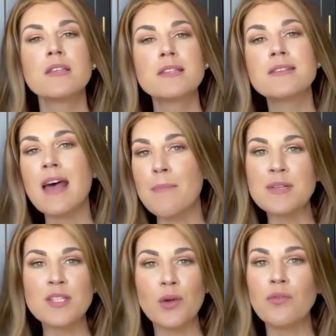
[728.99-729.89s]
This is
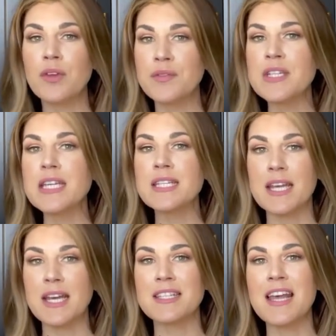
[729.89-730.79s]
episode
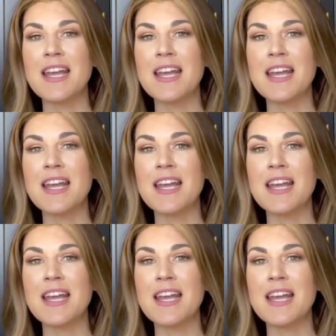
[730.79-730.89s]
56,